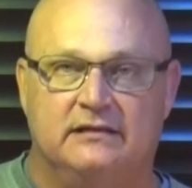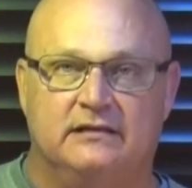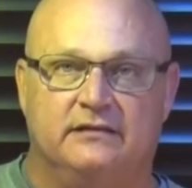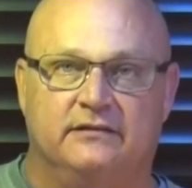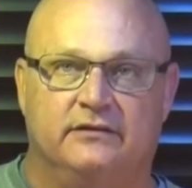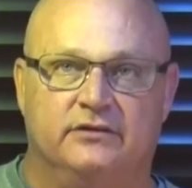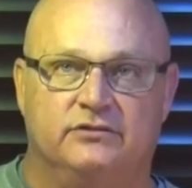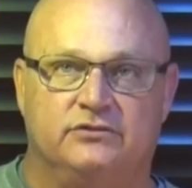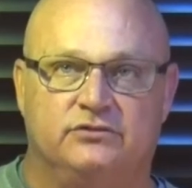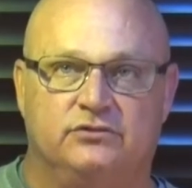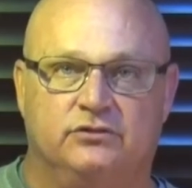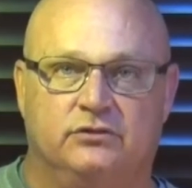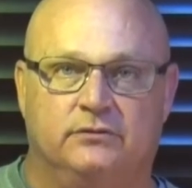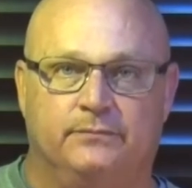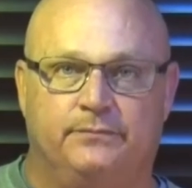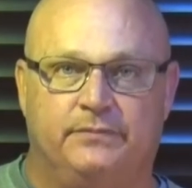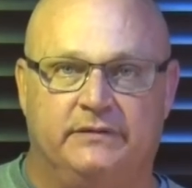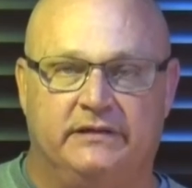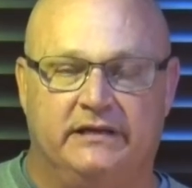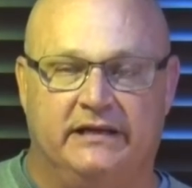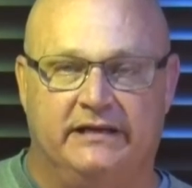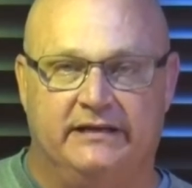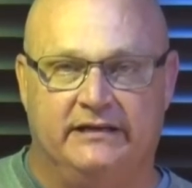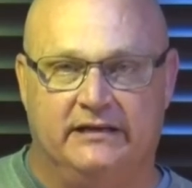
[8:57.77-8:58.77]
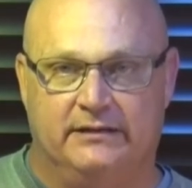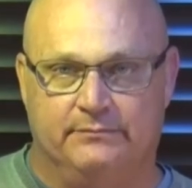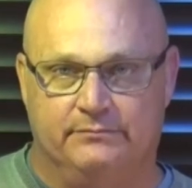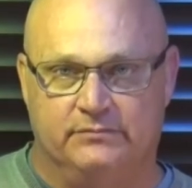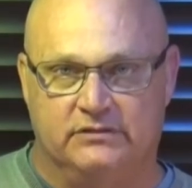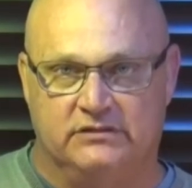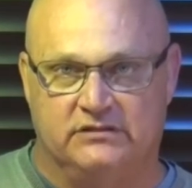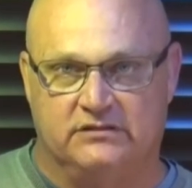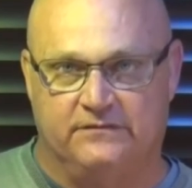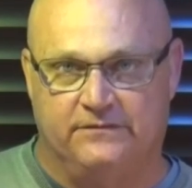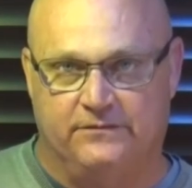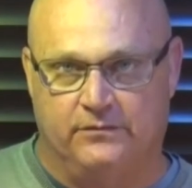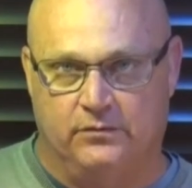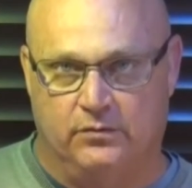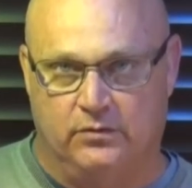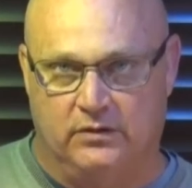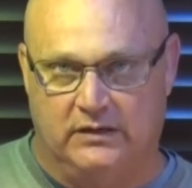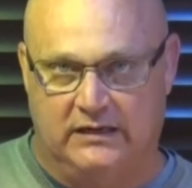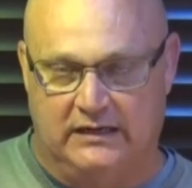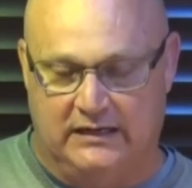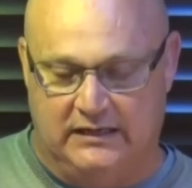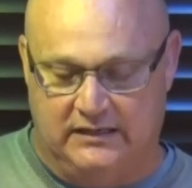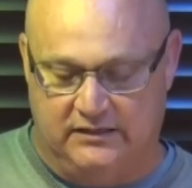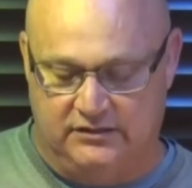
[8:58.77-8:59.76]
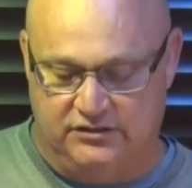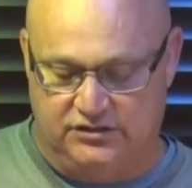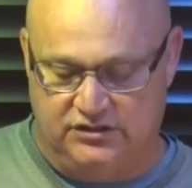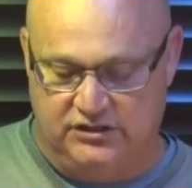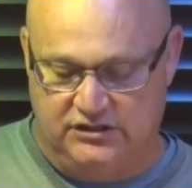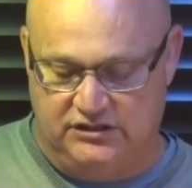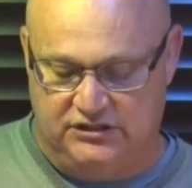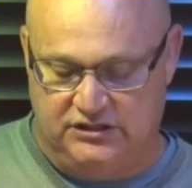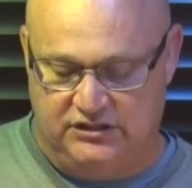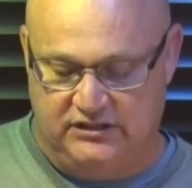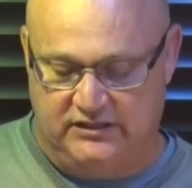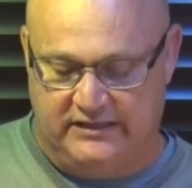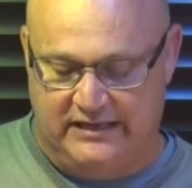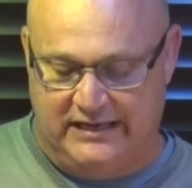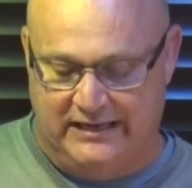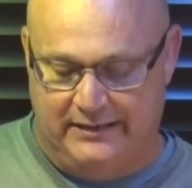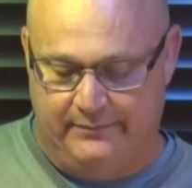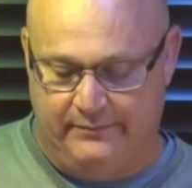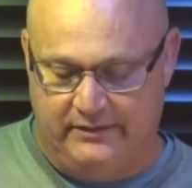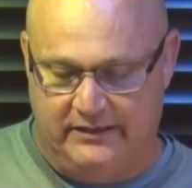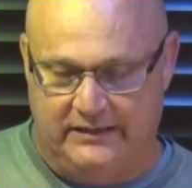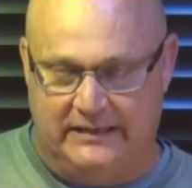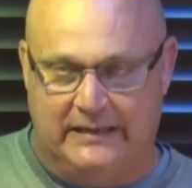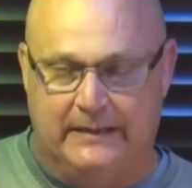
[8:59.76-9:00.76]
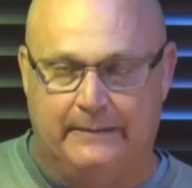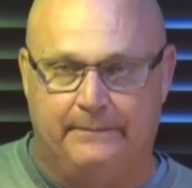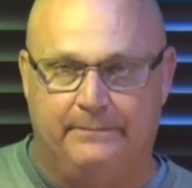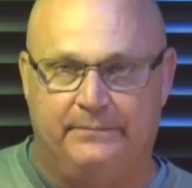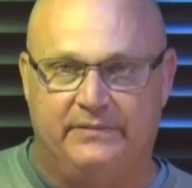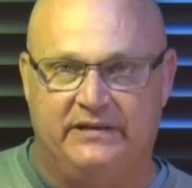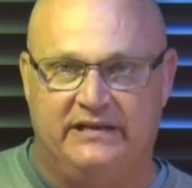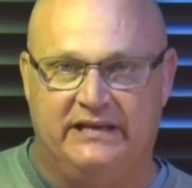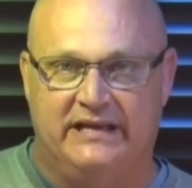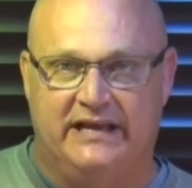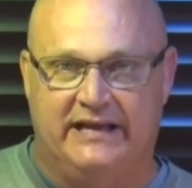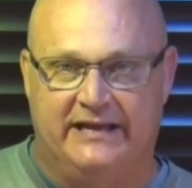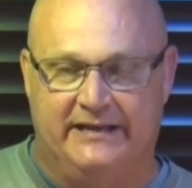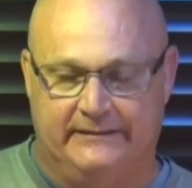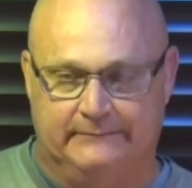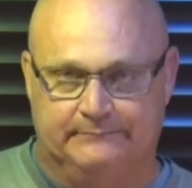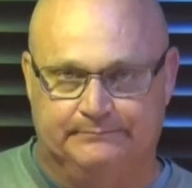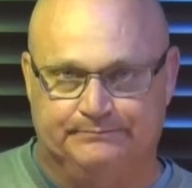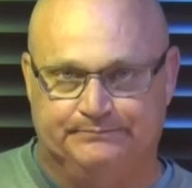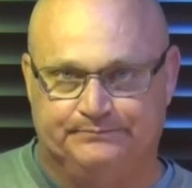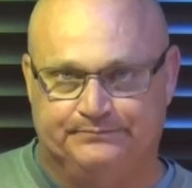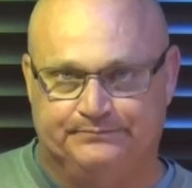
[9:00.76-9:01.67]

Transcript: Those are your PA numbers for our GGGaming PA.